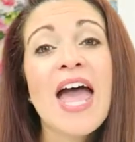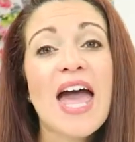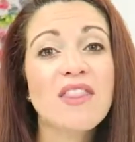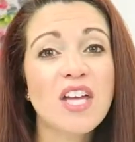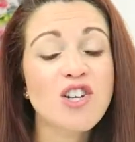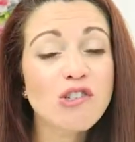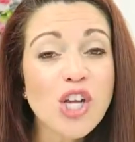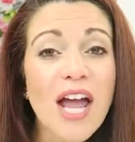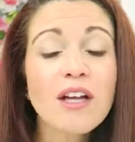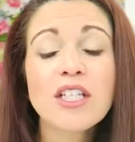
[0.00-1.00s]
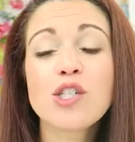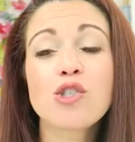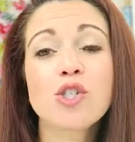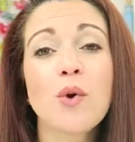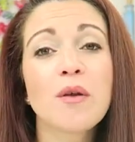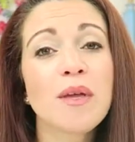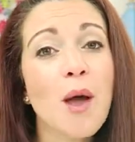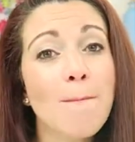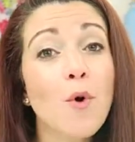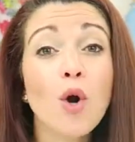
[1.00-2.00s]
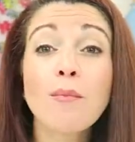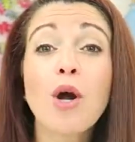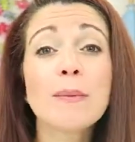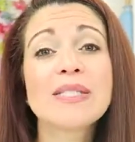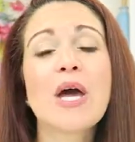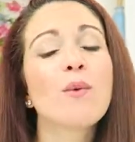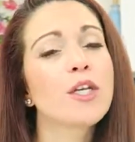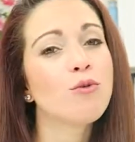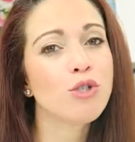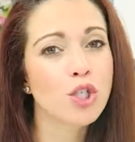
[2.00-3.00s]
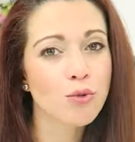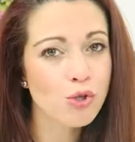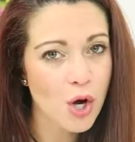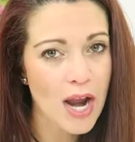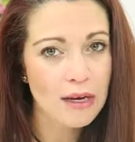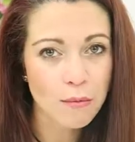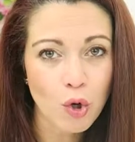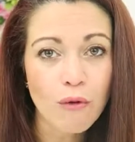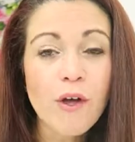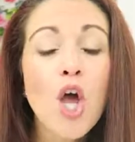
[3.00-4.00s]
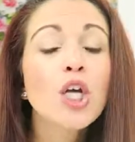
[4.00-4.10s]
And then your child is just going to become more and more upset when you do try and move.